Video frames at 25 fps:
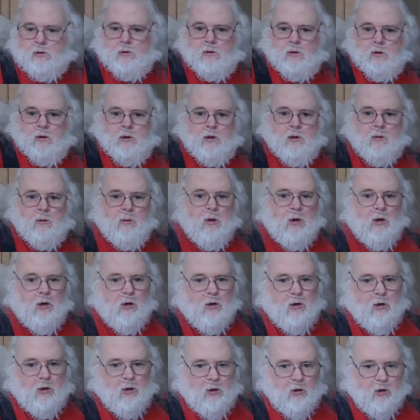the
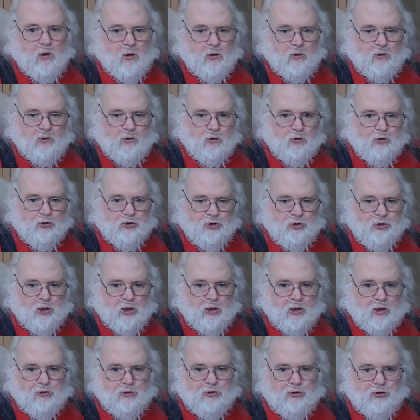American Heart
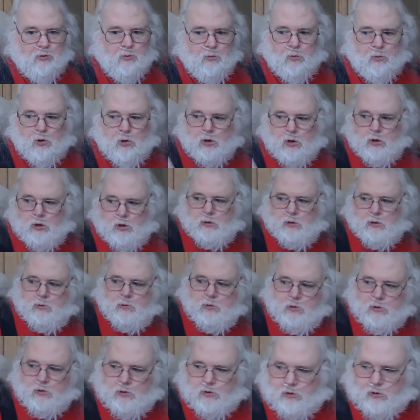Association book. I'm
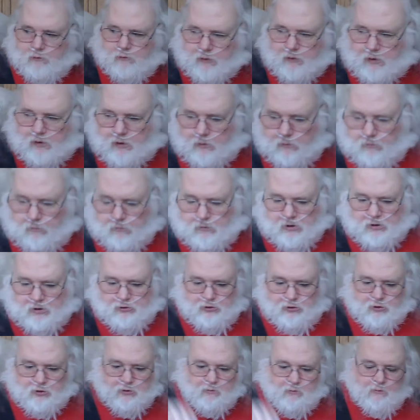trying to see if I can
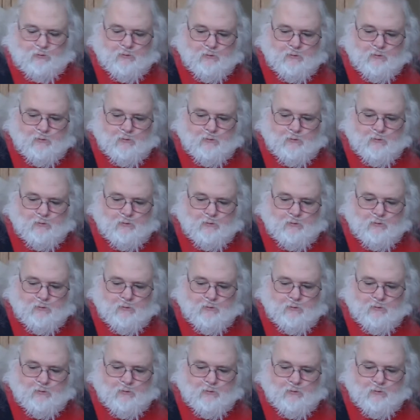reach it.